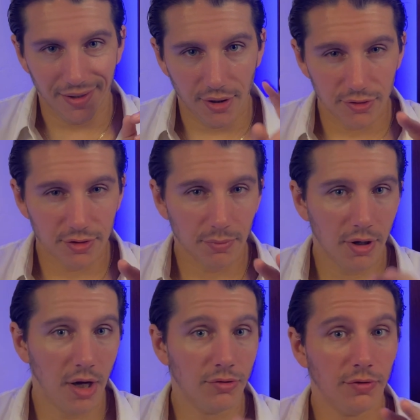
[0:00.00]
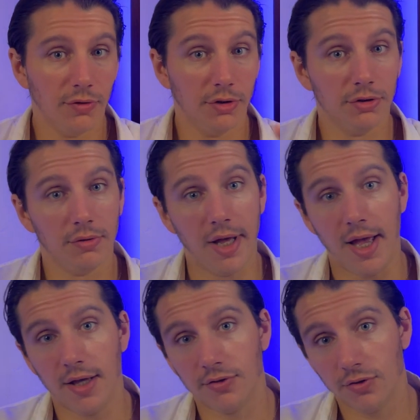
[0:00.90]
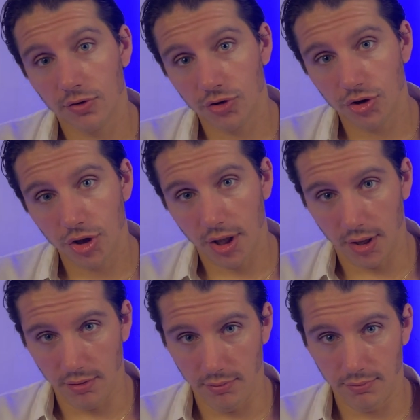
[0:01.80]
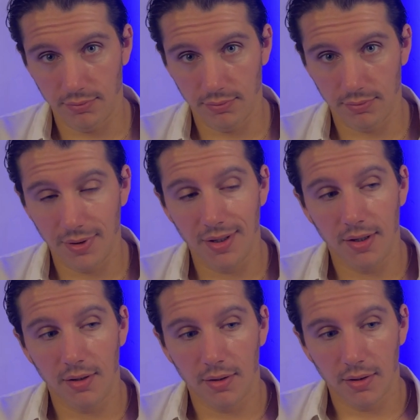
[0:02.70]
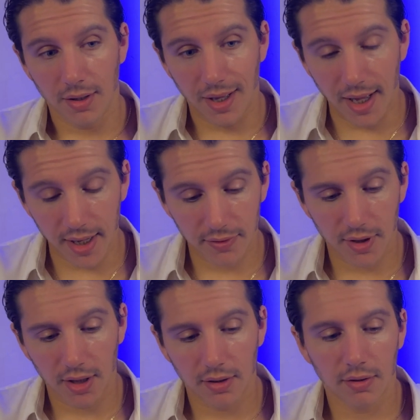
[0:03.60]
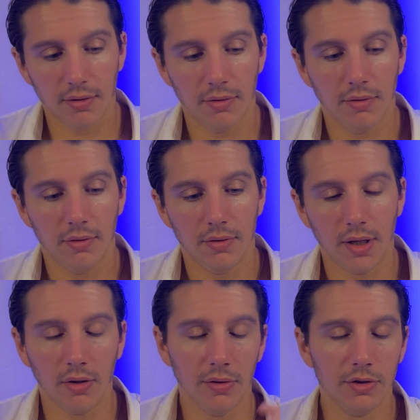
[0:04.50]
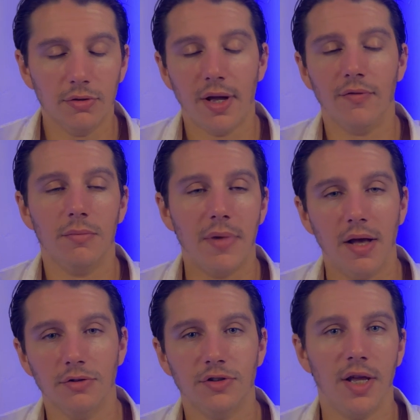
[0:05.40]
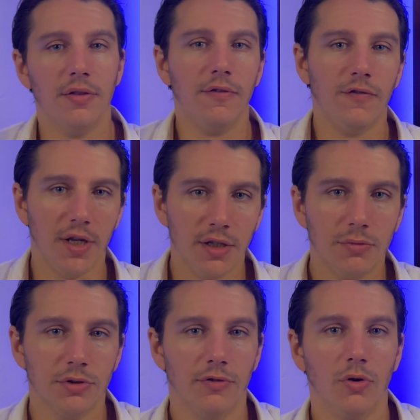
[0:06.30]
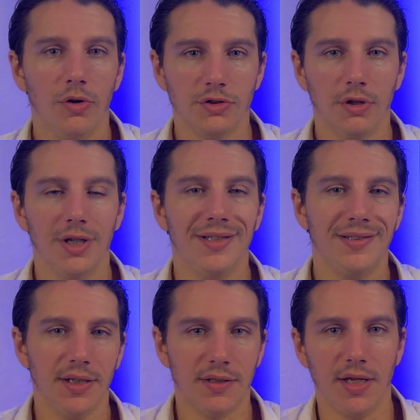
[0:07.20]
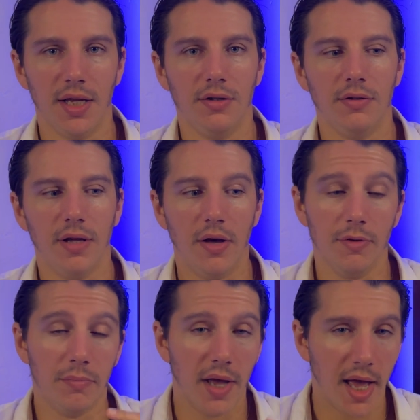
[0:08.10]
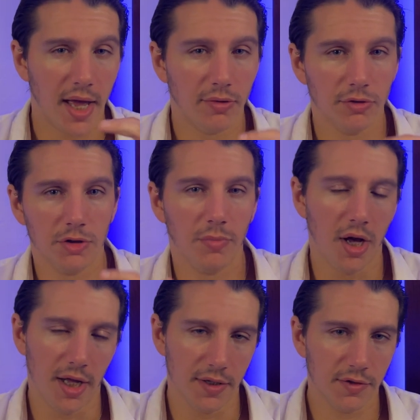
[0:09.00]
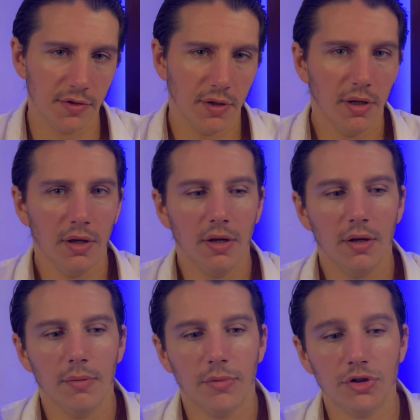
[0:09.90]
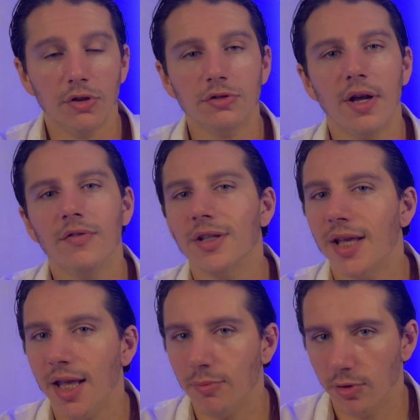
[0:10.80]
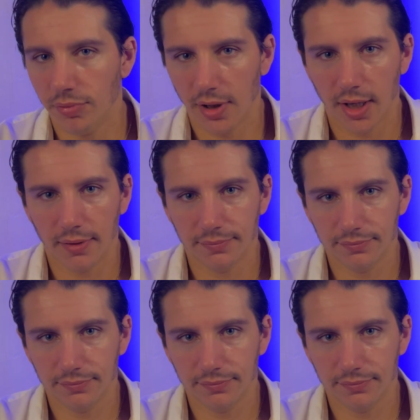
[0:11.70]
Here's some controversial ass shit. I think not only do you have the mouse and the feet, which of course are going to dictate how the pad responds, but you also have the game you're playing.